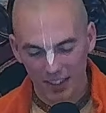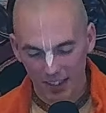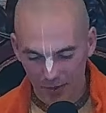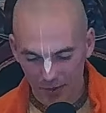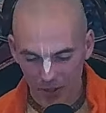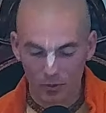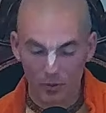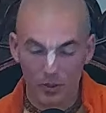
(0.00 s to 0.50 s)

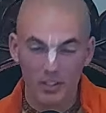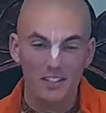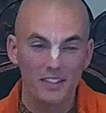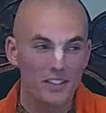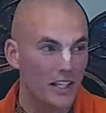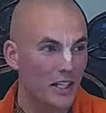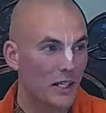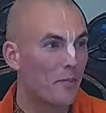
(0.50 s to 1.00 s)
And then we
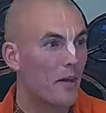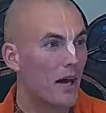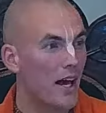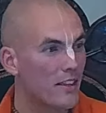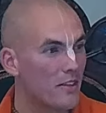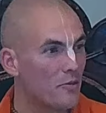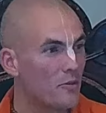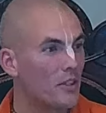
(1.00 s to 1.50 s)
take a
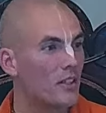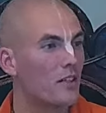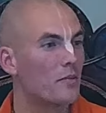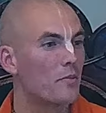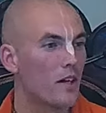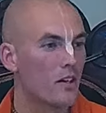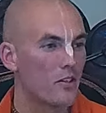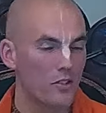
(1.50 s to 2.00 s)
bath,
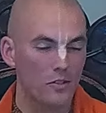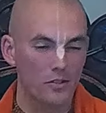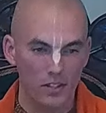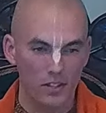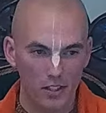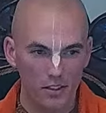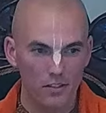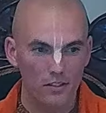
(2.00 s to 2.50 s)
we brush our
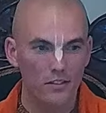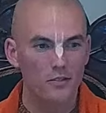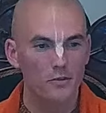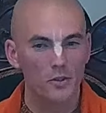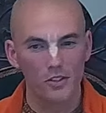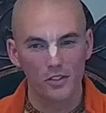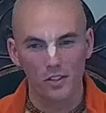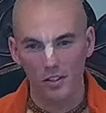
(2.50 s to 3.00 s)

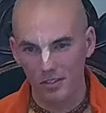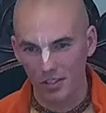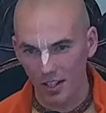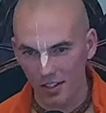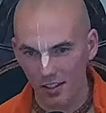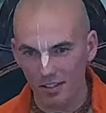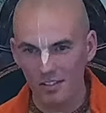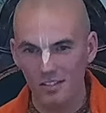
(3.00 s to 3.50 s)
teeth, wash our
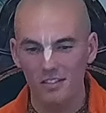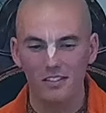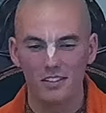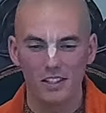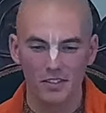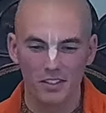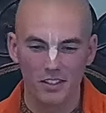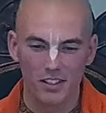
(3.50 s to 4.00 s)
tongues,
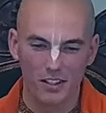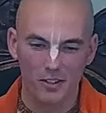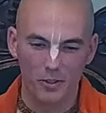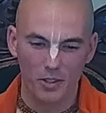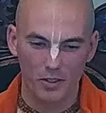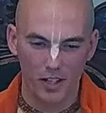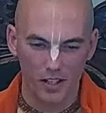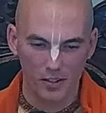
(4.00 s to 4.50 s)
and
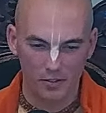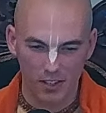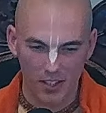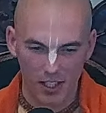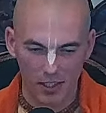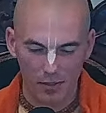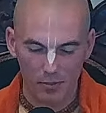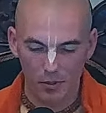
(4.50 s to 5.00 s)
everything required
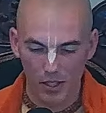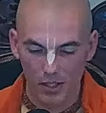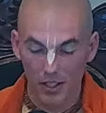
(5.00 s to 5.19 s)
for that.